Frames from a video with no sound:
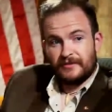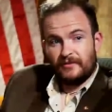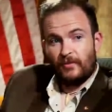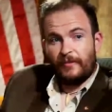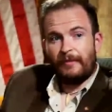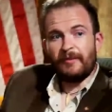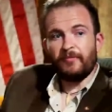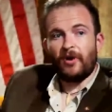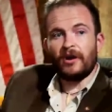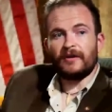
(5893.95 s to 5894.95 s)
where maybe
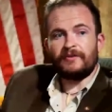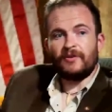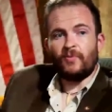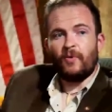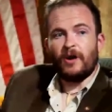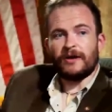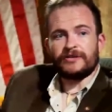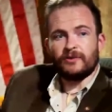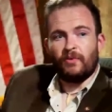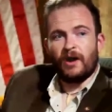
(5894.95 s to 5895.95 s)
part of you wanted
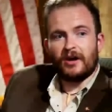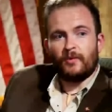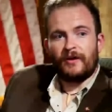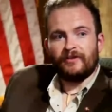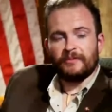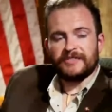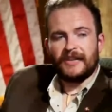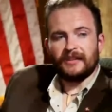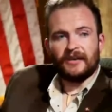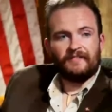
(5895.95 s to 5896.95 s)
to walk away from and say,
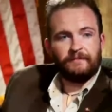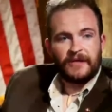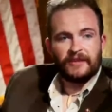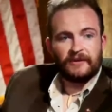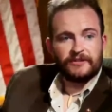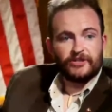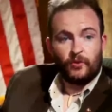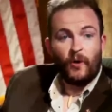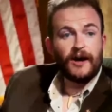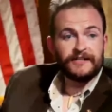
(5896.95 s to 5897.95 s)
look, I've been there
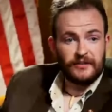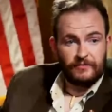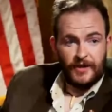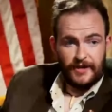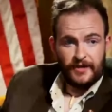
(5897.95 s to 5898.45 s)
twice already.